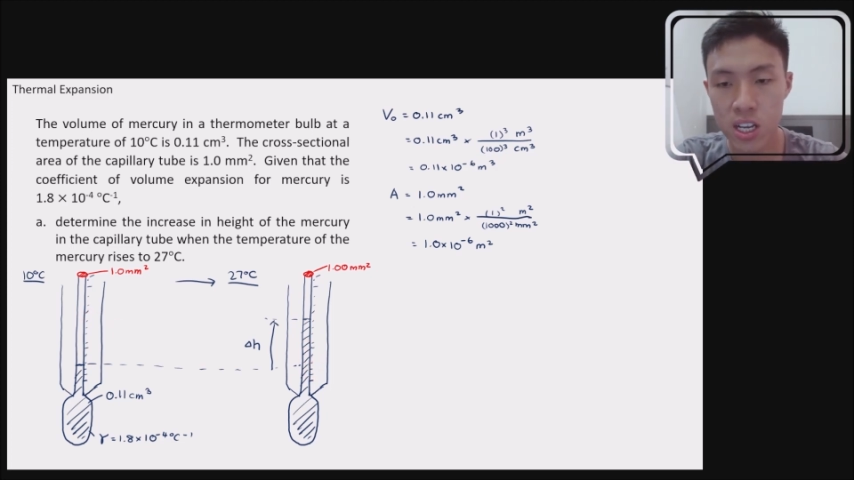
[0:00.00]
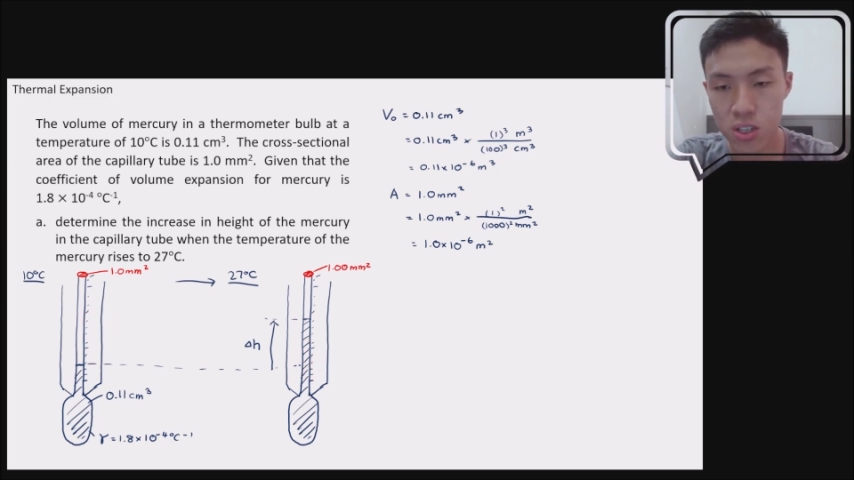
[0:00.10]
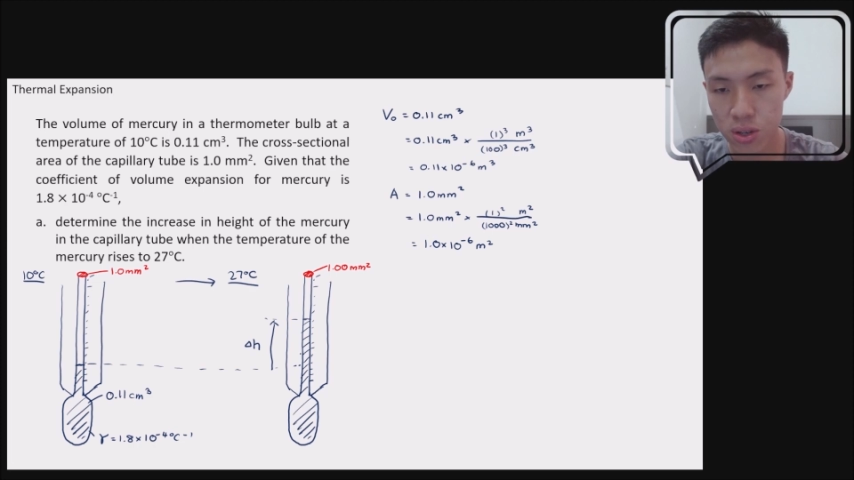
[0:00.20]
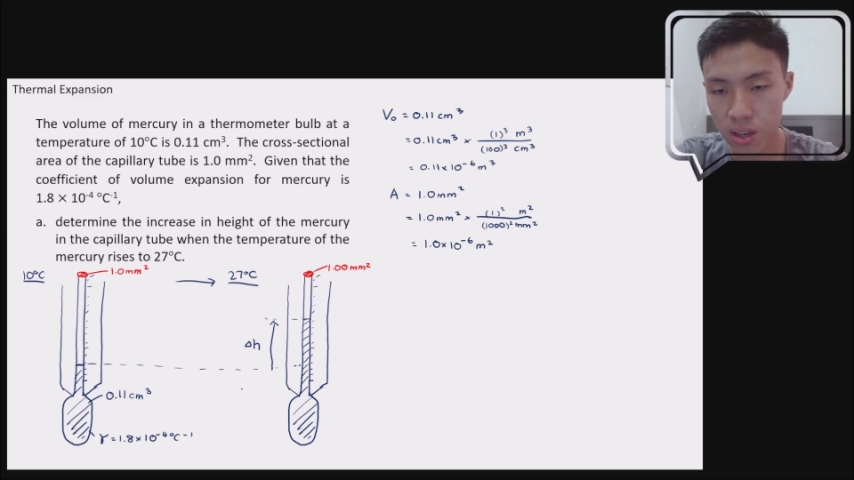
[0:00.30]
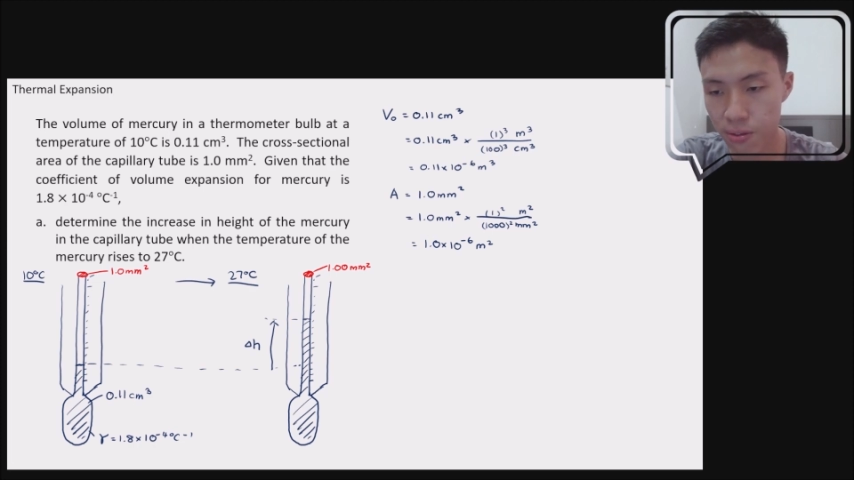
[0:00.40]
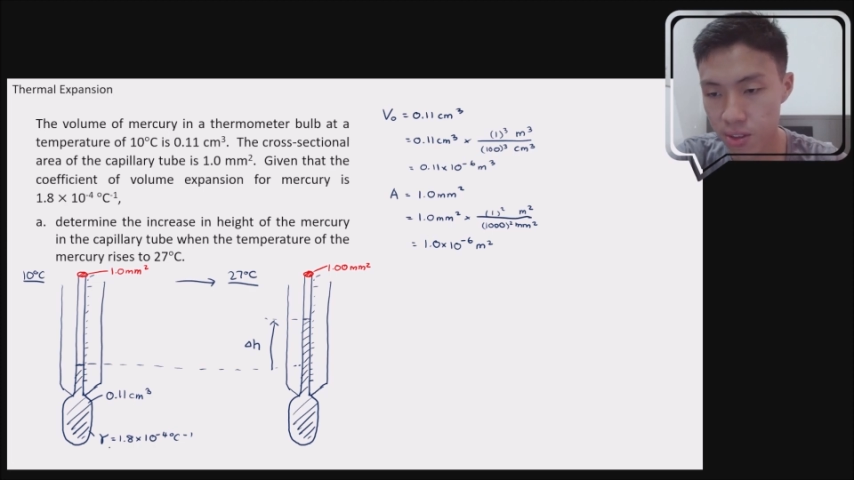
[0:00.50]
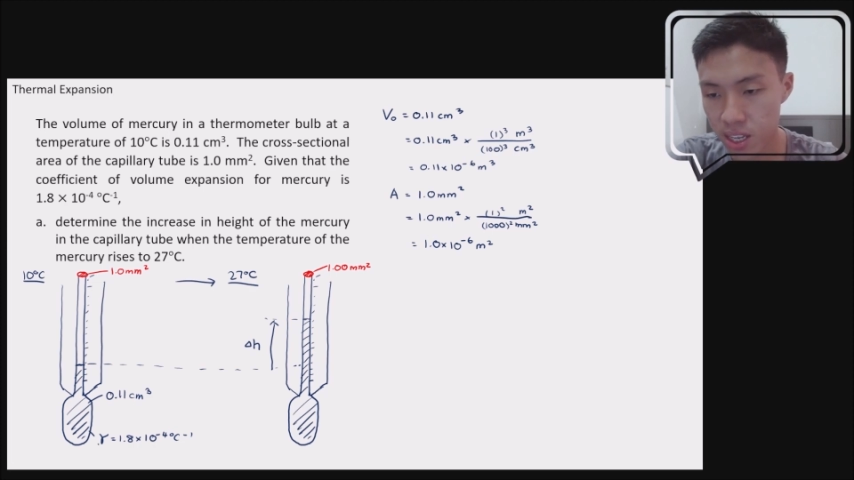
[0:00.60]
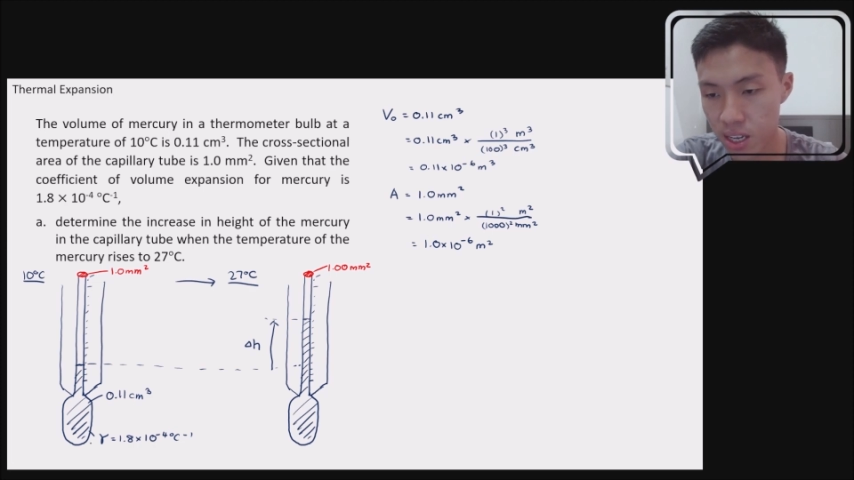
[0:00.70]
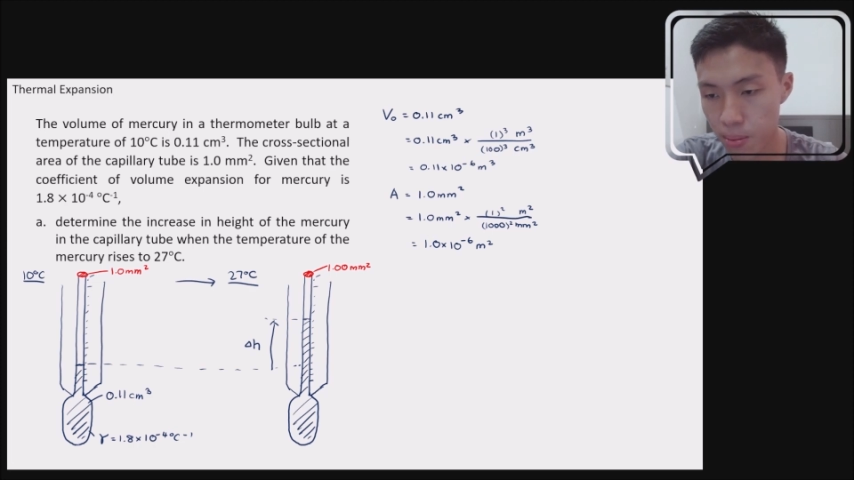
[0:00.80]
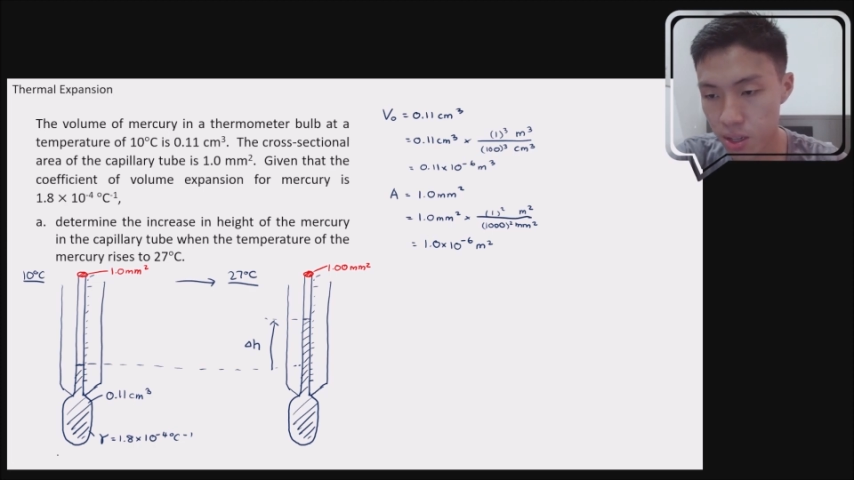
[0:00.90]
So if you
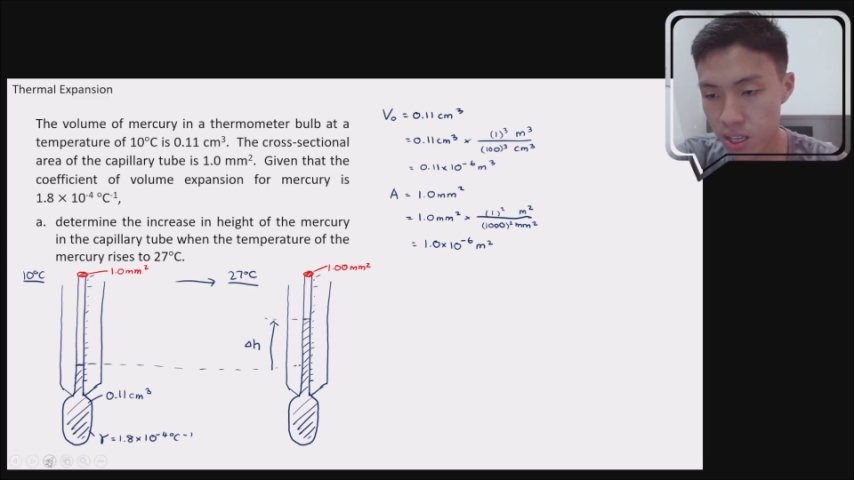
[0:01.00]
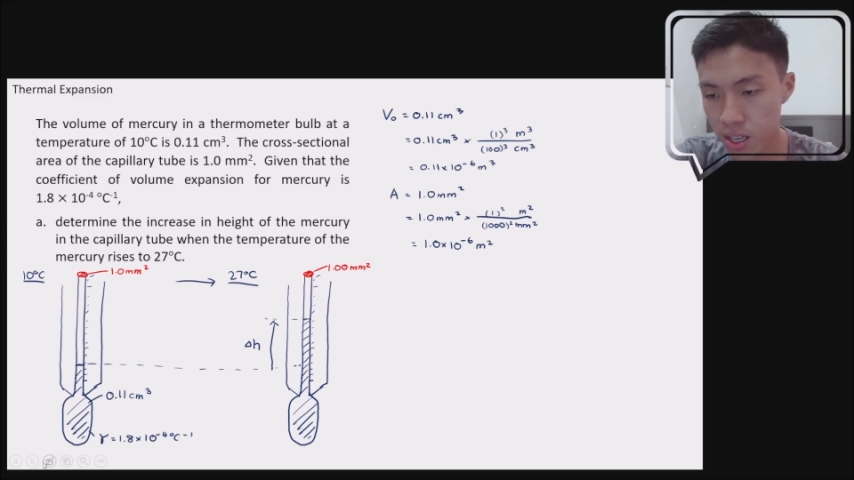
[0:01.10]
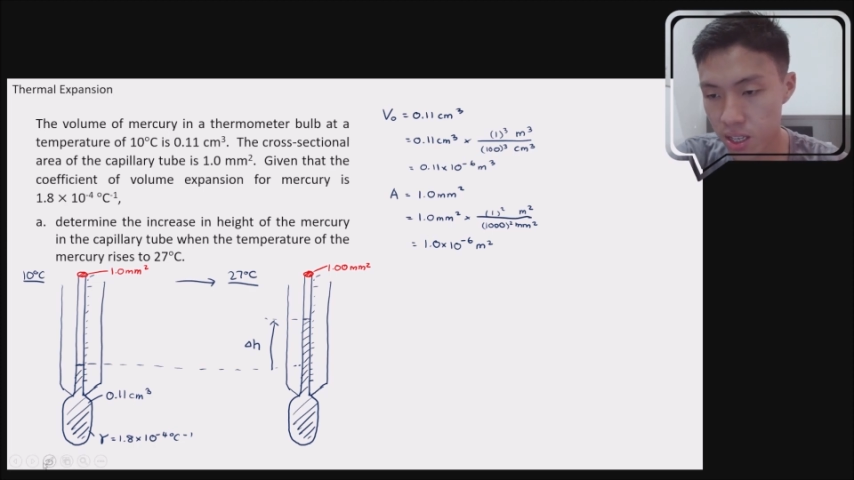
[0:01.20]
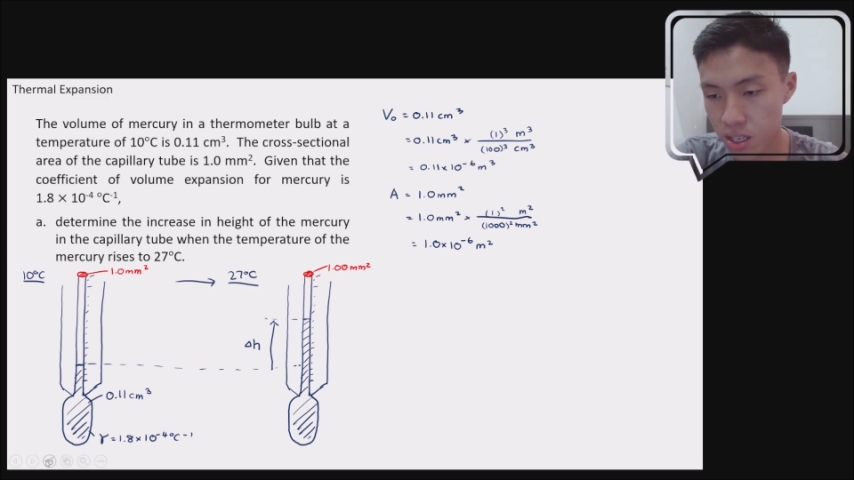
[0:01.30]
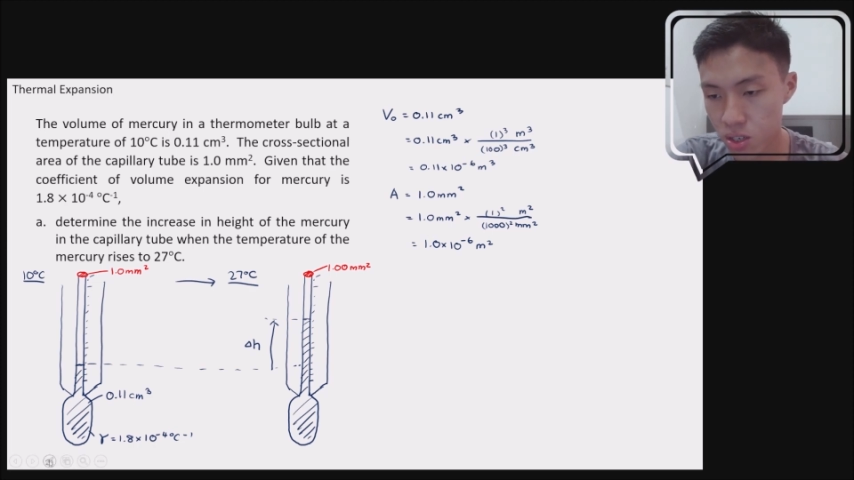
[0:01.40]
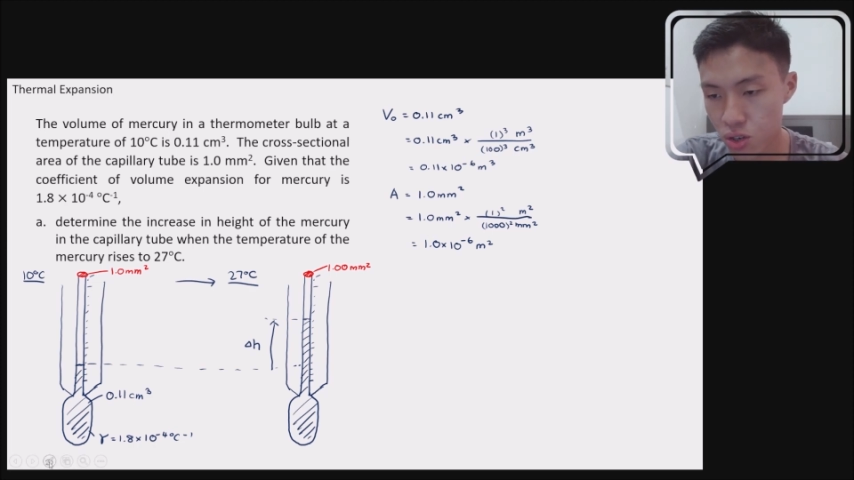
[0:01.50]
think about it in a